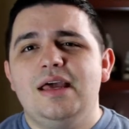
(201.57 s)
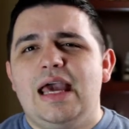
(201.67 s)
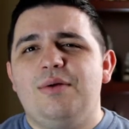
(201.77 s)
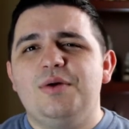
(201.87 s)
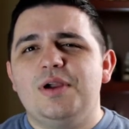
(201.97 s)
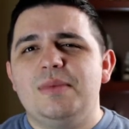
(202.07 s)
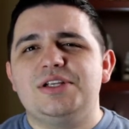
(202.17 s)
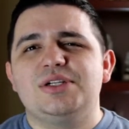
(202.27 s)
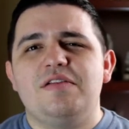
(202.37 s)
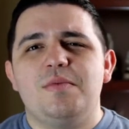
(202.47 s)
And we wanna
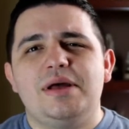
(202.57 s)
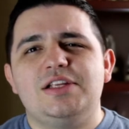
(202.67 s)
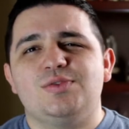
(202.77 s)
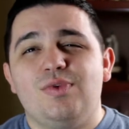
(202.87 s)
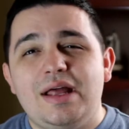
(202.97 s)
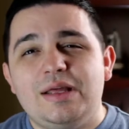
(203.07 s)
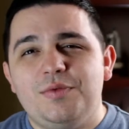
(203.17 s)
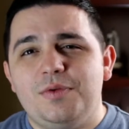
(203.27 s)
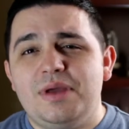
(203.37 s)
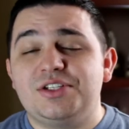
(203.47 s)
make sure everybody's ready. We
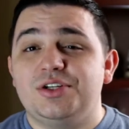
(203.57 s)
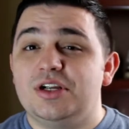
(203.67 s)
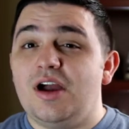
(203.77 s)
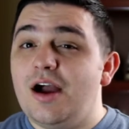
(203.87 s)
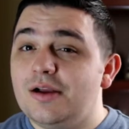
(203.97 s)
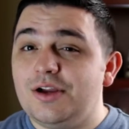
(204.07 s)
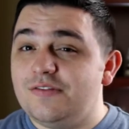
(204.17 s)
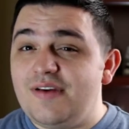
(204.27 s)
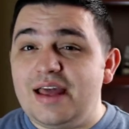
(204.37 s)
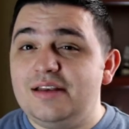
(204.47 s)
wanna make sure you're,
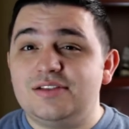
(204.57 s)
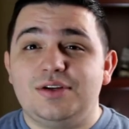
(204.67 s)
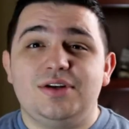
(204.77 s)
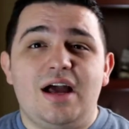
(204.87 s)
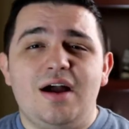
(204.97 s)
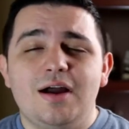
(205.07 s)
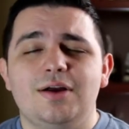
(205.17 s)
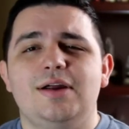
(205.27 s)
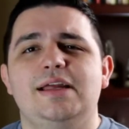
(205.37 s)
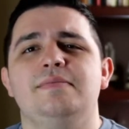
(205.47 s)
you're fed so you're not
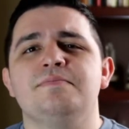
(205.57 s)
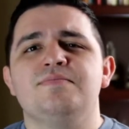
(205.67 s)
hungry